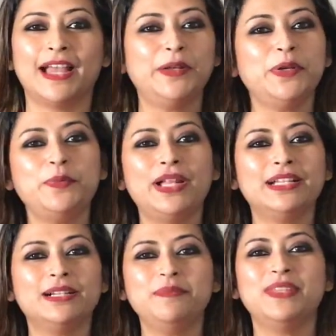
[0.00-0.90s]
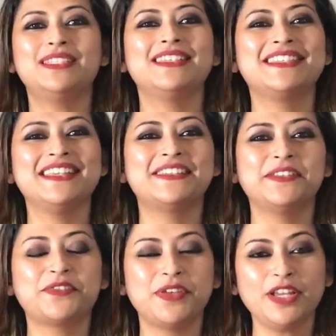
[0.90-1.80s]
Hello and welcome. This is
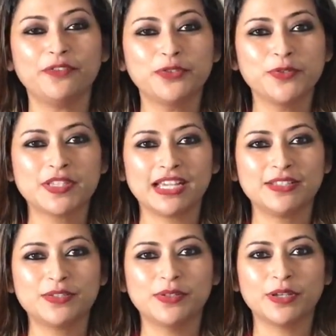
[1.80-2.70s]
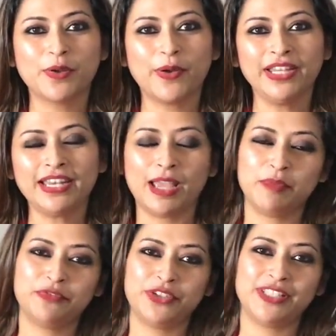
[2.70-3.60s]
season 3 of Two Sides to the Coin. I am
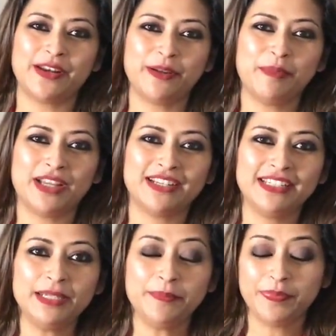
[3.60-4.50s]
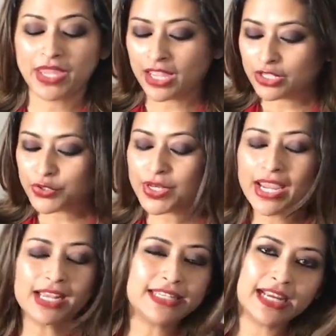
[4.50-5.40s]
Afrida Rahman Ali. Today
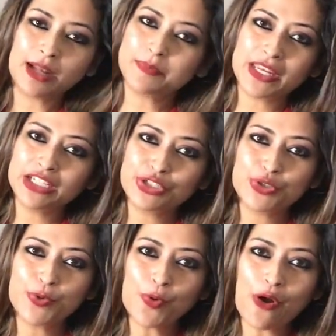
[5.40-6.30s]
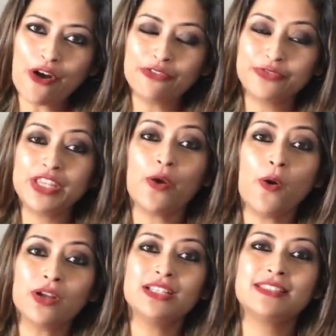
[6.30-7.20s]
I take up the issue of the
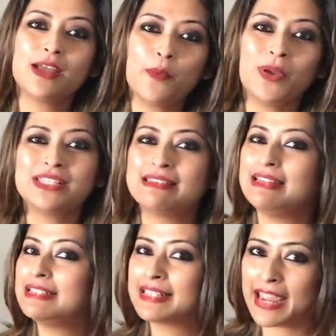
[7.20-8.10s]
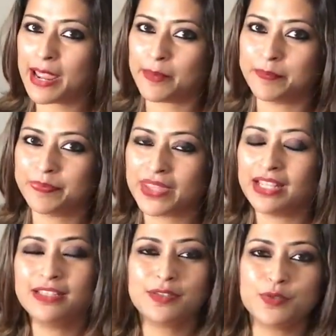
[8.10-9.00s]
Augusta Westland scam,
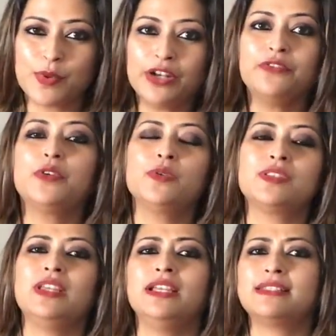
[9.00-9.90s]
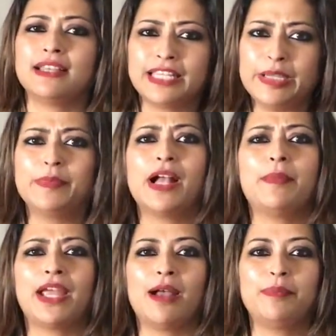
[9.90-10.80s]
and this is one of those things that keep
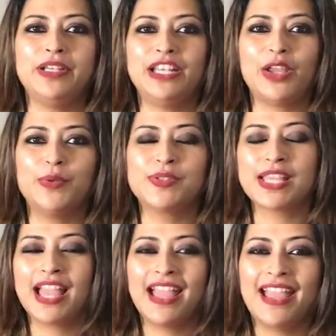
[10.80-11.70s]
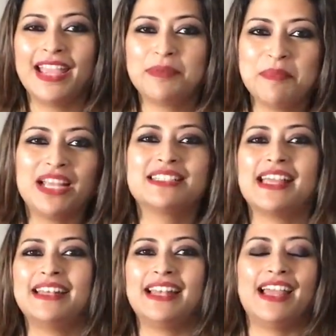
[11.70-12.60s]
coming up in news. It makes
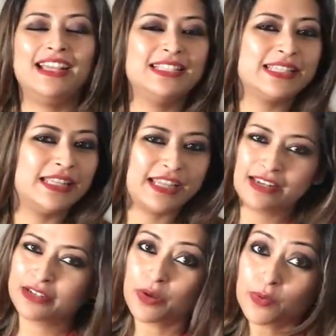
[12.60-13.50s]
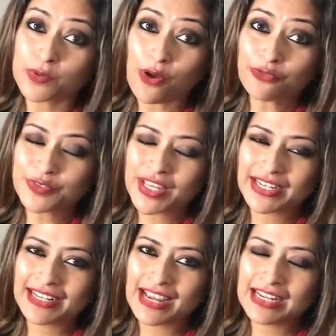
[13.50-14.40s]
headlines and then it goes off the
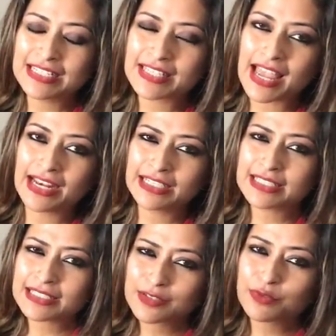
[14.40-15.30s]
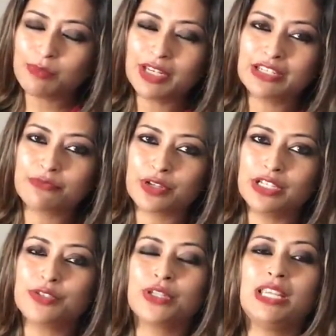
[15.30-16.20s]
headlines, and it's extremely
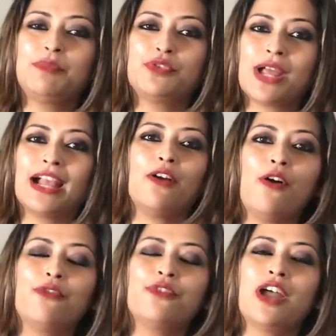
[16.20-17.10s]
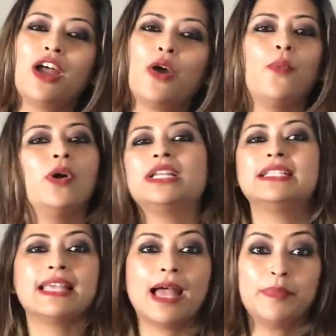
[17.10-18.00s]
difficult to keep track of what
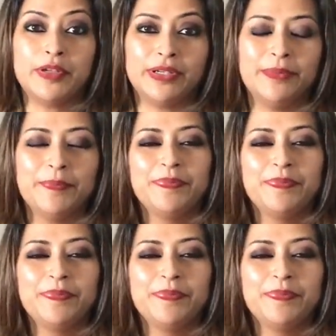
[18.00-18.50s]
has happened.